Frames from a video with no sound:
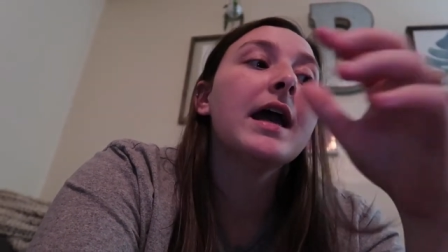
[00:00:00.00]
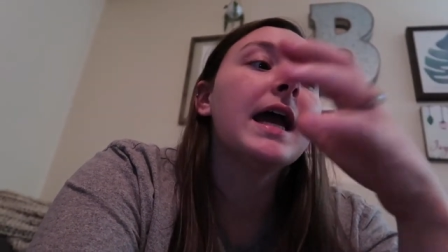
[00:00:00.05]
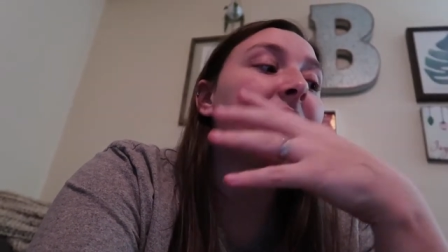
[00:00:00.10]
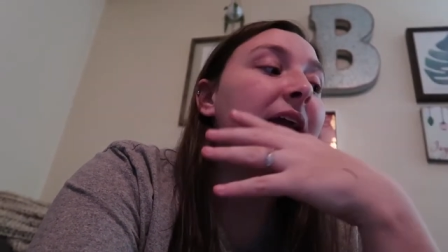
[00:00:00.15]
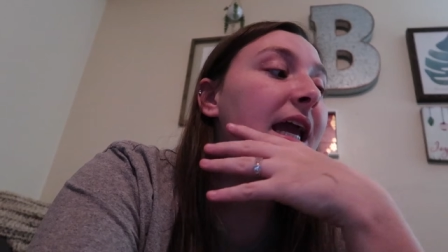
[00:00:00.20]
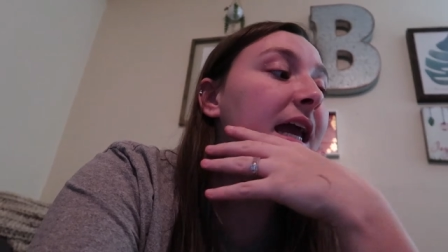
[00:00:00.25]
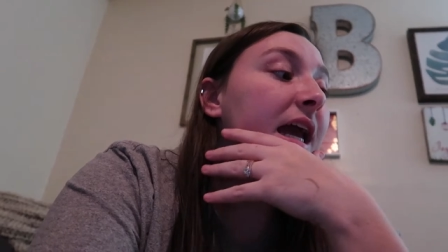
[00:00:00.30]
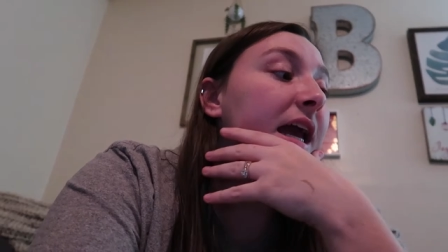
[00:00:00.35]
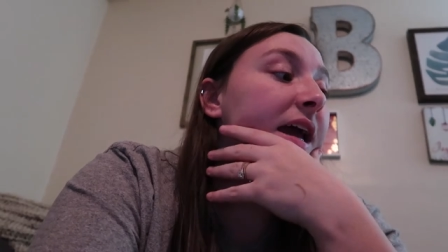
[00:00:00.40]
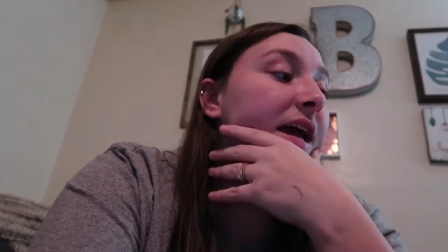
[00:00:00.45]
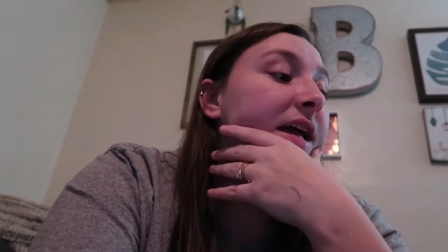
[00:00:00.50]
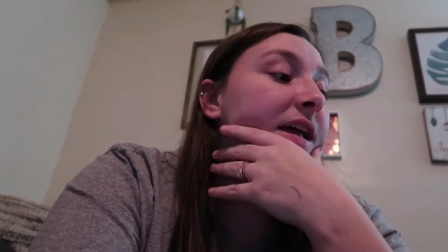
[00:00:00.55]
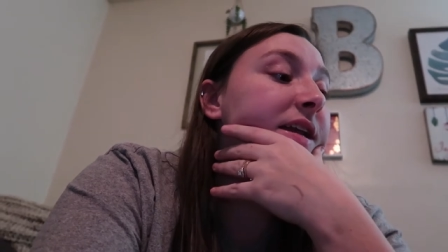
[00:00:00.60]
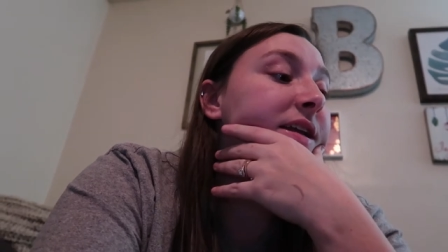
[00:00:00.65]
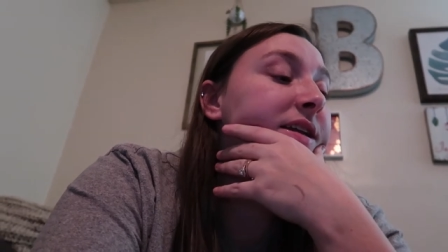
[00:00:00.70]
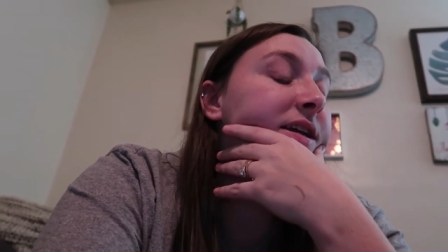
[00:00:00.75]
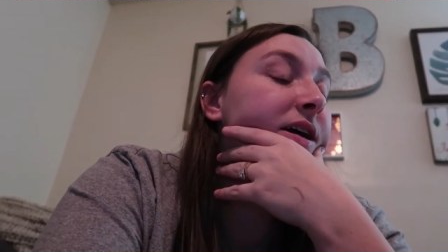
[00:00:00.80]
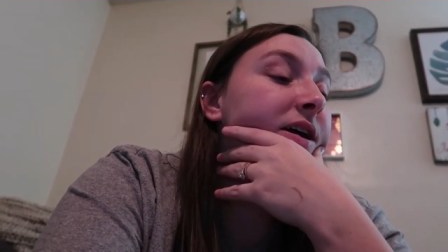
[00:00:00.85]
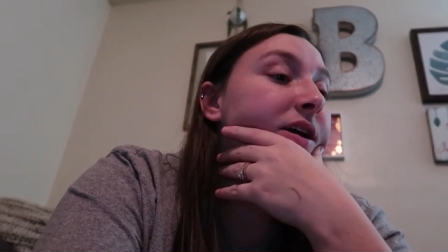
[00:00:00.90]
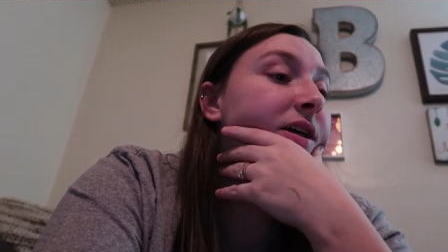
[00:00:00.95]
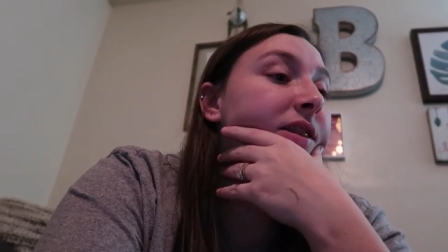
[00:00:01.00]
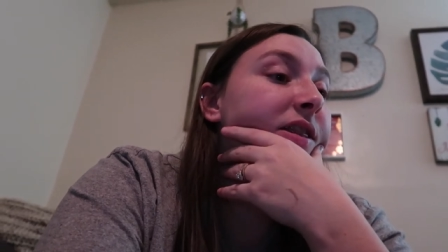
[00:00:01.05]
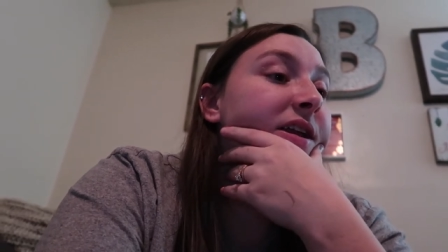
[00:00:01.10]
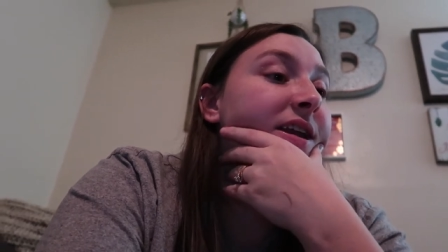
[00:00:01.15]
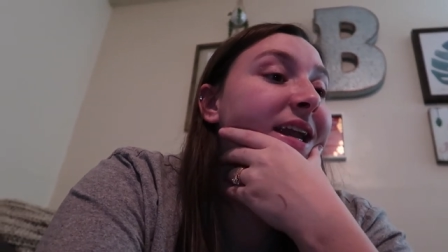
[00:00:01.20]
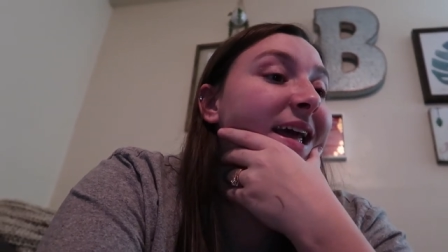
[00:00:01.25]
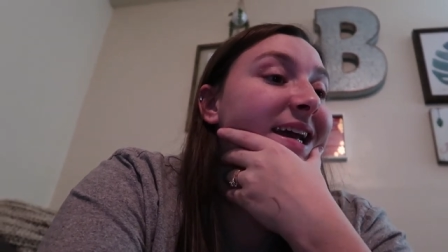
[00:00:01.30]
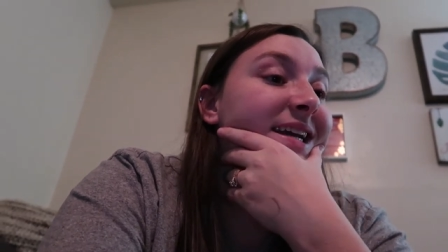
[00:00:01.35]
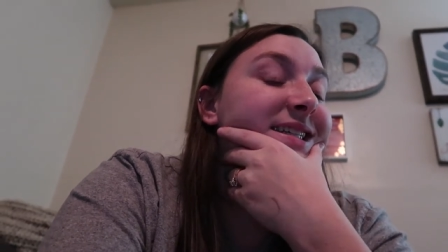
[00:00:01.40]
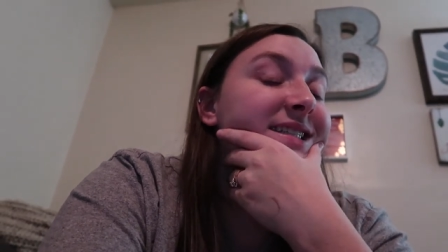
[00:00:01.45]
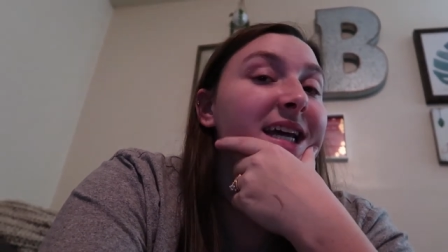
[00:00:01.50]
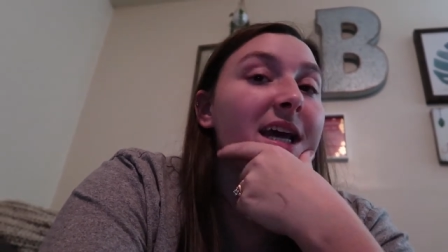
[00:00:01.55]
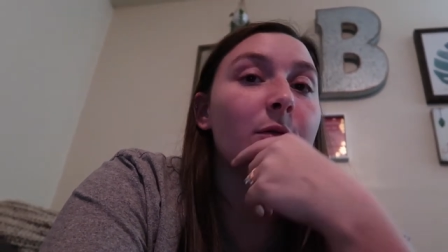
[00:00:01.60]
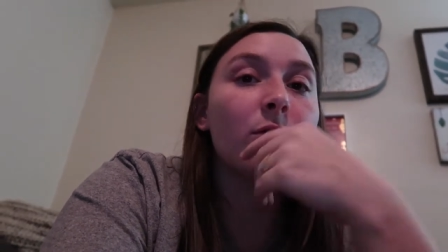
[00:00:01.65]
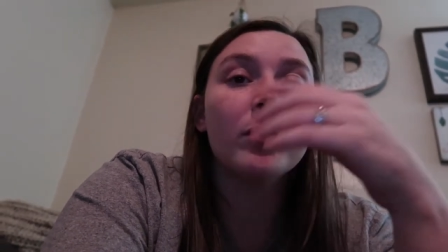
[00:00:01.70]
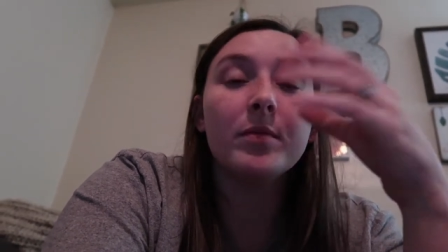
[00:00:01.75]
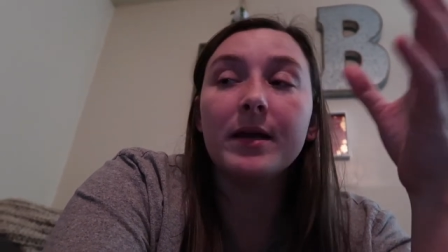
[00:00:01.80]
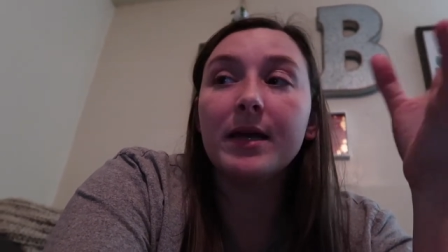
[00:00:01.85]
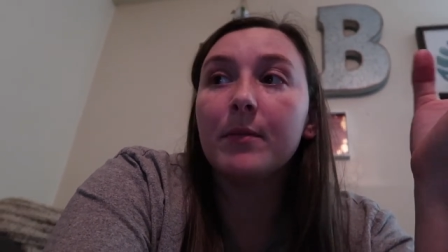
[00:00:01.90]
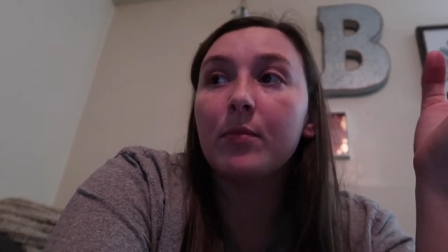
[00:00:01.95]
and the next day
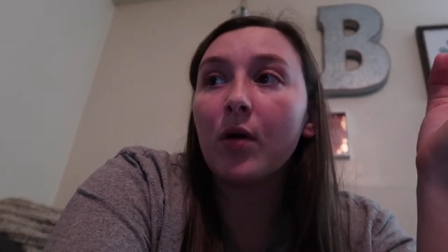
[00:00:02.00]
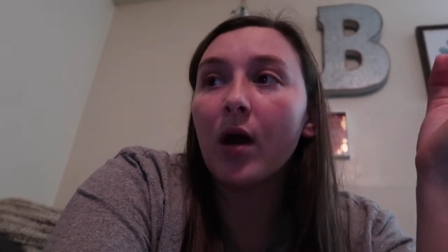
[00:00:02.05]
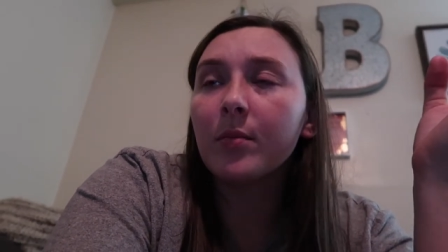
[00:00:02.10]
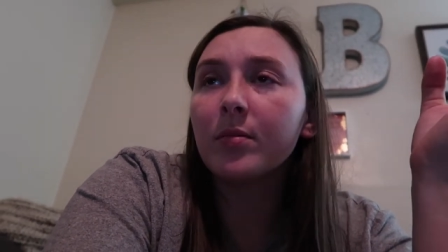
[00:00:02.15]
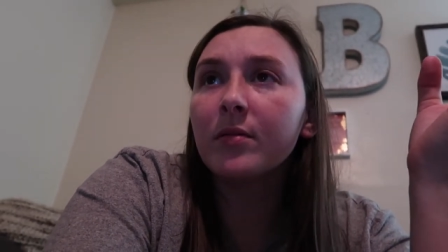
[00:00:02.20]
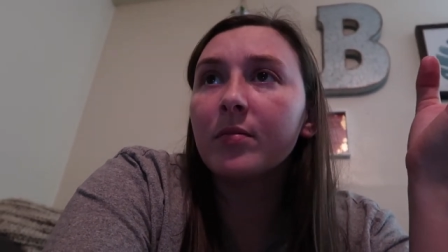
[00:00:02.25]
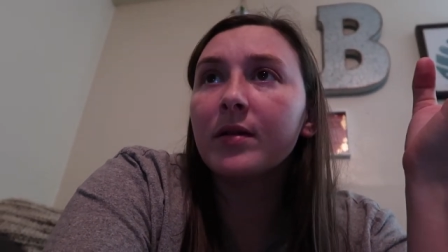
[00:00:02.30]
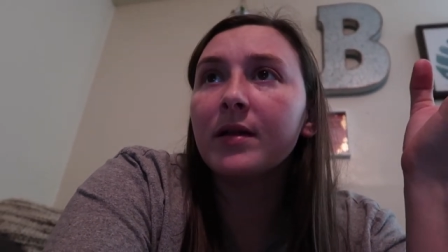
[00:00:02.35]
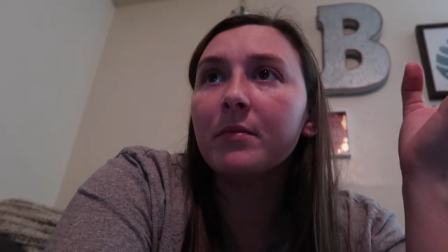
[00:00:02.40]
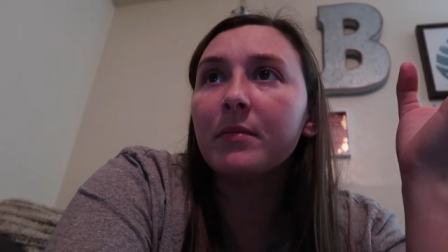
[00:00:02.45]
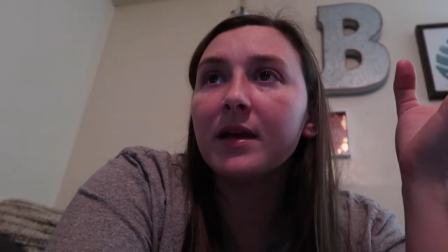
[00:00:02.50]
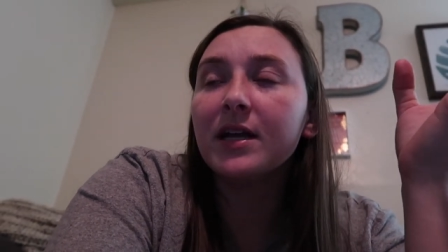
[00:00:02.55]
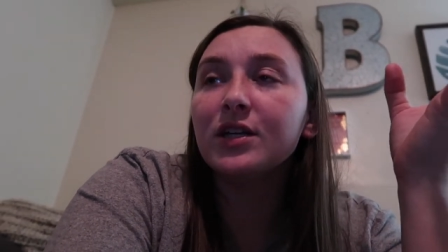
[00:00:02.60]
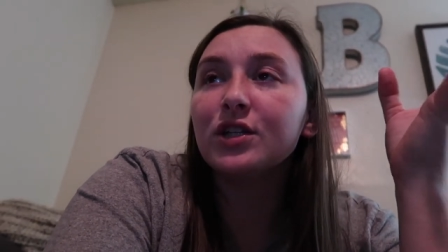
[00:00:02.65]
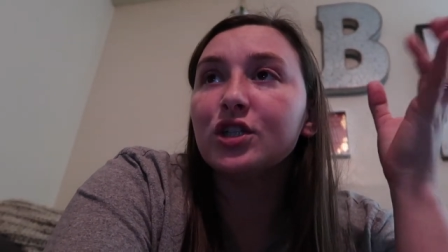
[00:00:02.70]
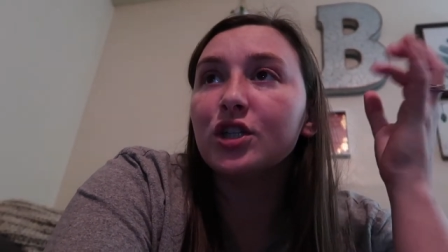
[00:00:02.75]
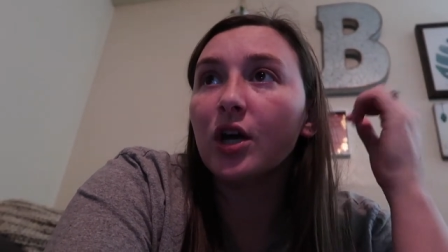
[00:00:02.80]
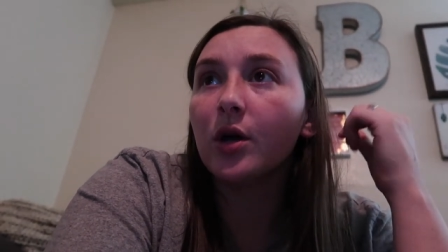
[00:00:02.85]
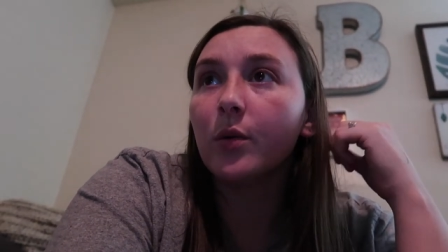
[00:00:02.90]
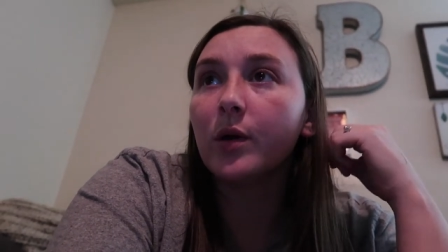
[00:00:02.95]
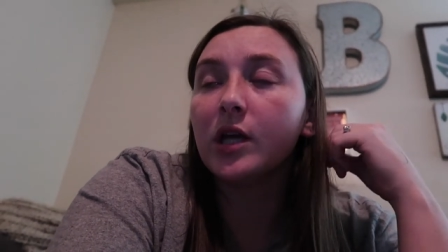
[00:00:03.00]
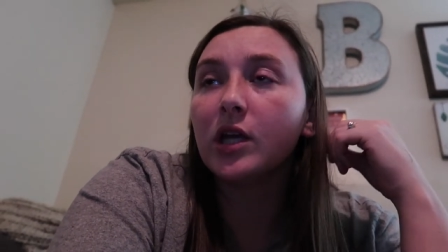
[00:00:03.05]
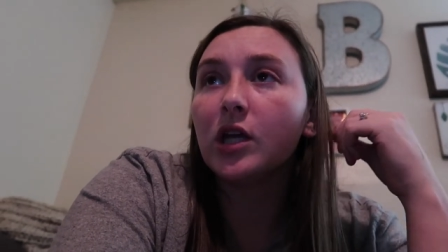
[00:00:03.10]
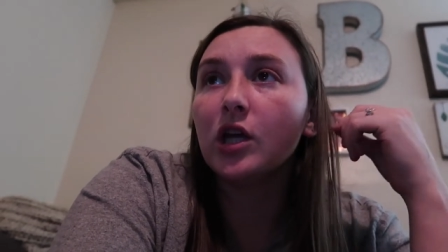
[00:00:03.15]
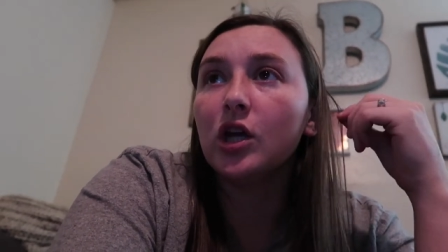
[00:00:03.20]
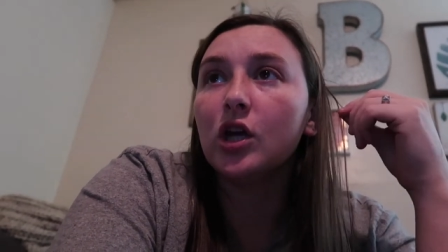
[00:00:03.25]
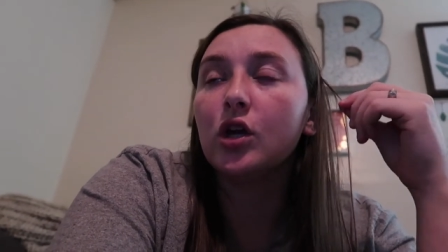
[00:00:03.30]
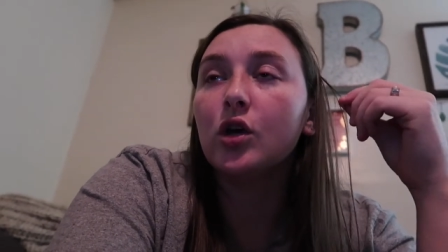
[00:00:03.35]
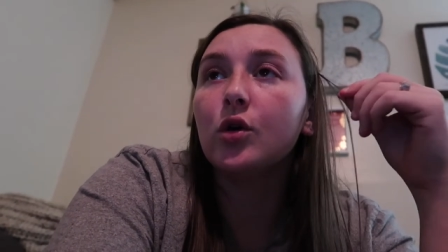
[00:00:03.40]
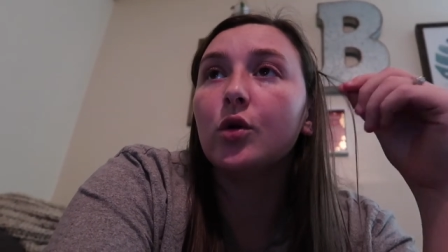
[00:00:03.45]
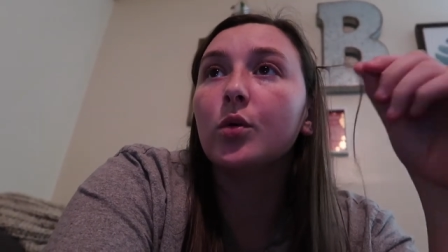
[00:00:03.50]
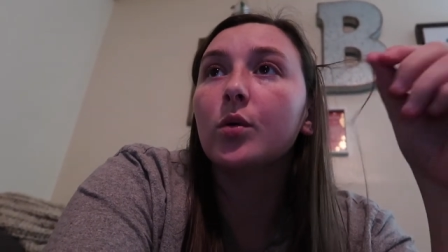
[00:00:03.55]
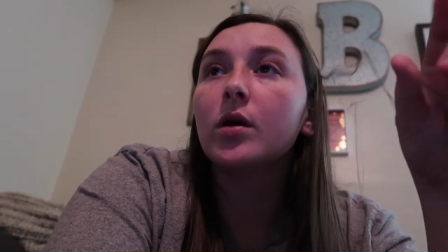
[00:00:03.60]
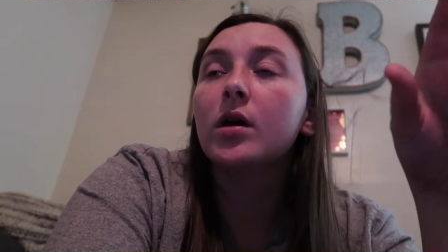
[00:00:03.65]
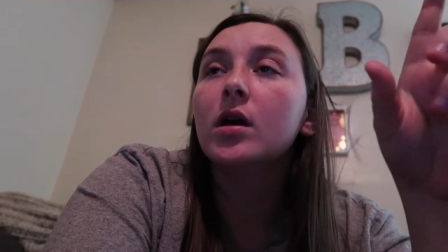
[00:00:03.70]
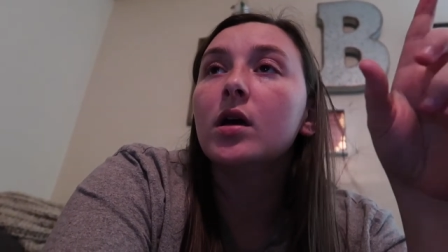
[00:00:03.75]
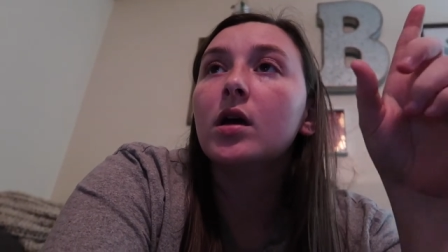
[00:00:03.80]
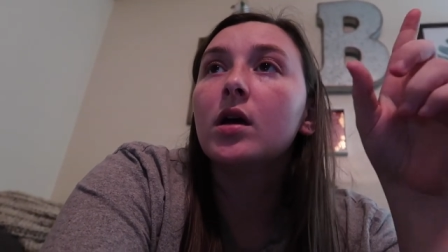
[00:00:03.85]
will be probably me showing you